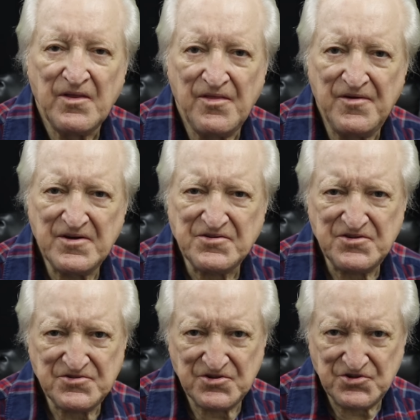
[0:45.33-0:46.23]
This
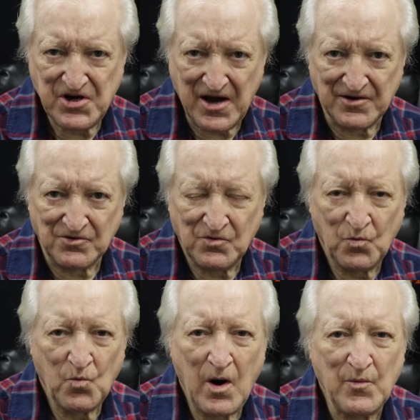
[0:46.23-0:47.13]
is the channel
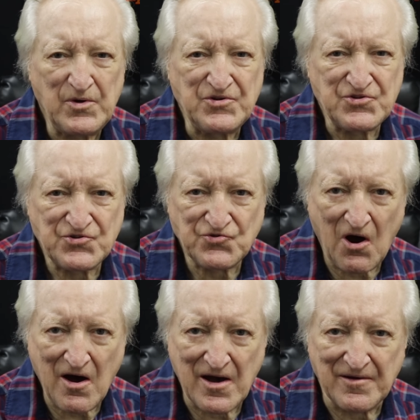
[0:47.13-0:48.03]
where we
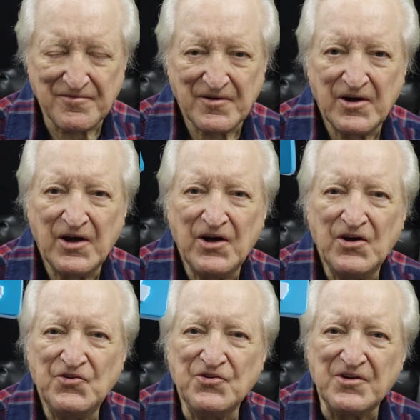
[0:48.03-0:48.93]
strive
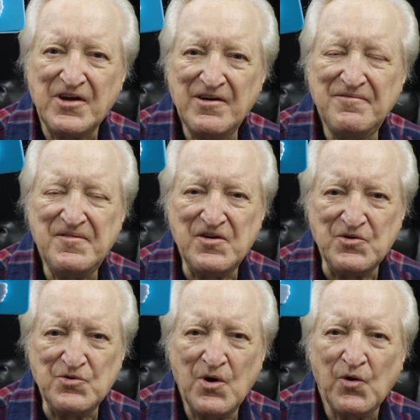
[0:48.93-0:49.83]
to give
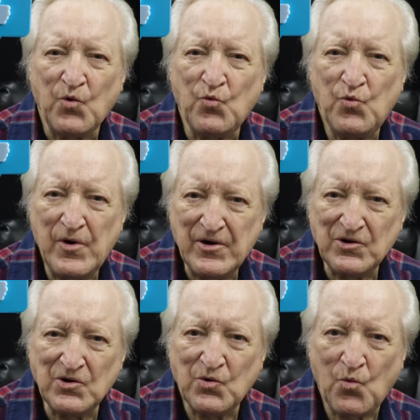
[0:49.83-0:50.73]
you
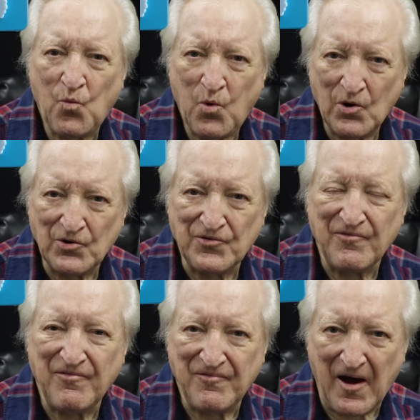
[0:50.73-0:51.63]
real
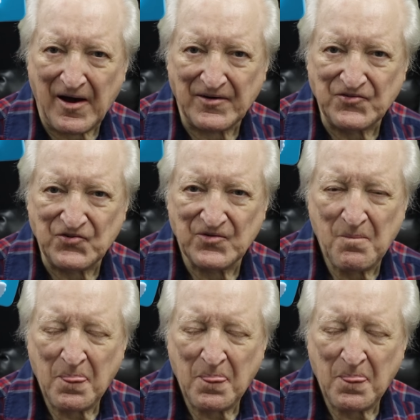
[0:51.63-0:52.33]
world facts.